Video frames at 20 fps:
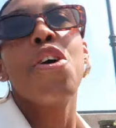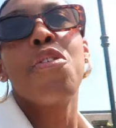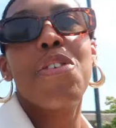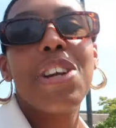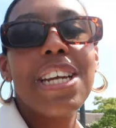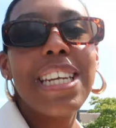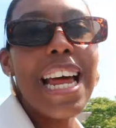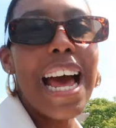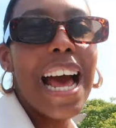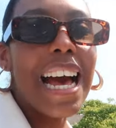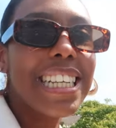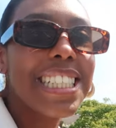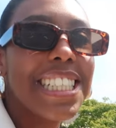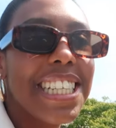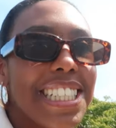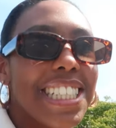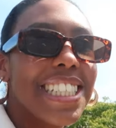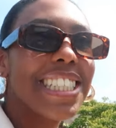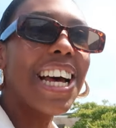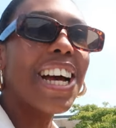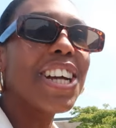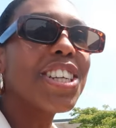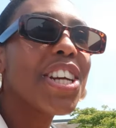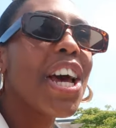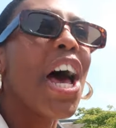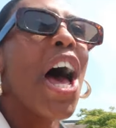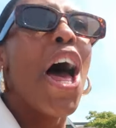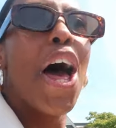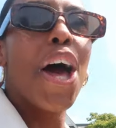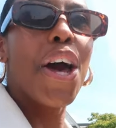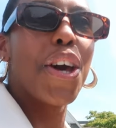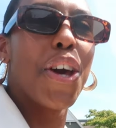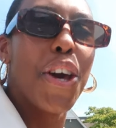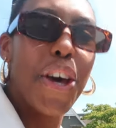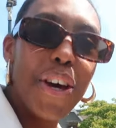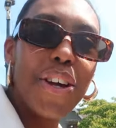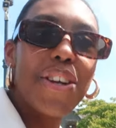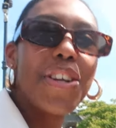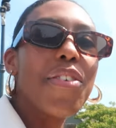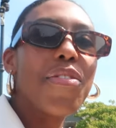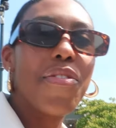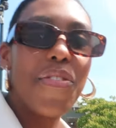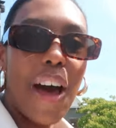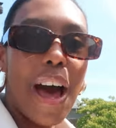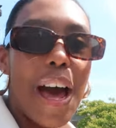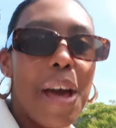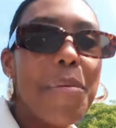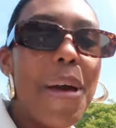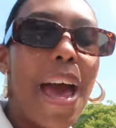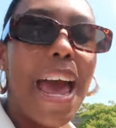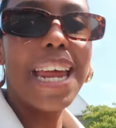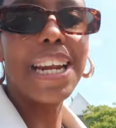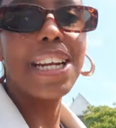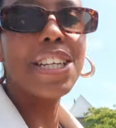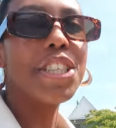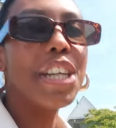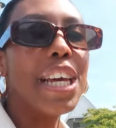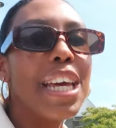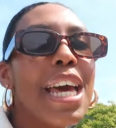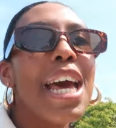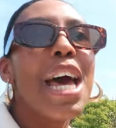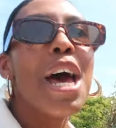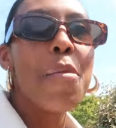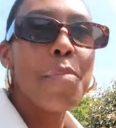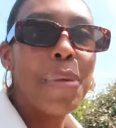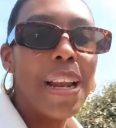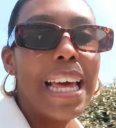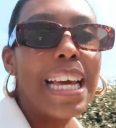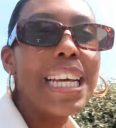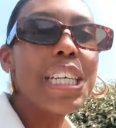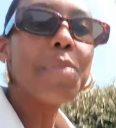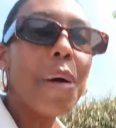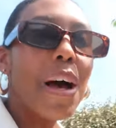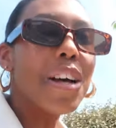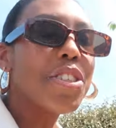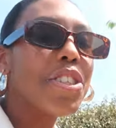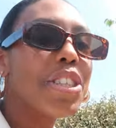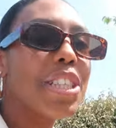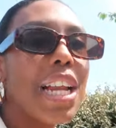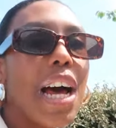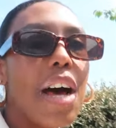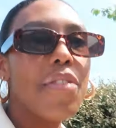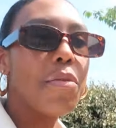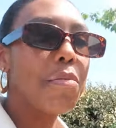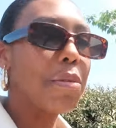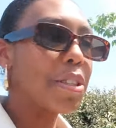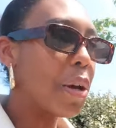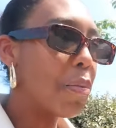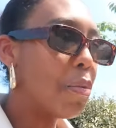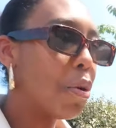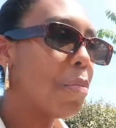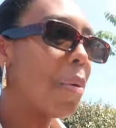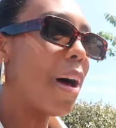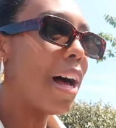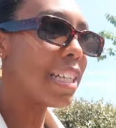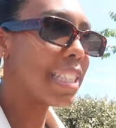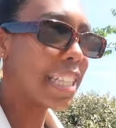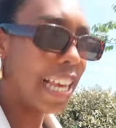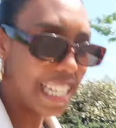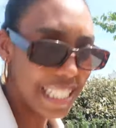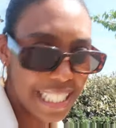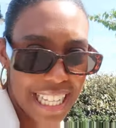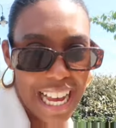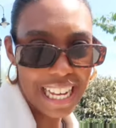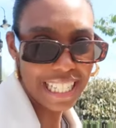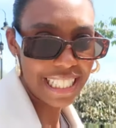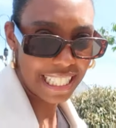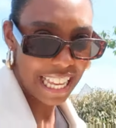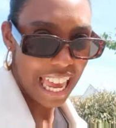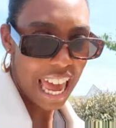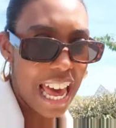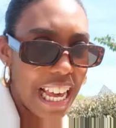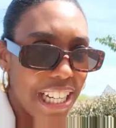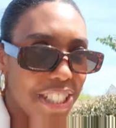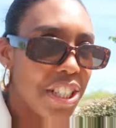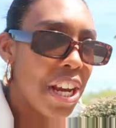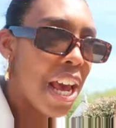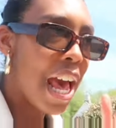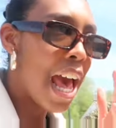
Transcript: relaxed. It's such a good vibe, energy place. But I was just laughing because I walked past Guest Cursiat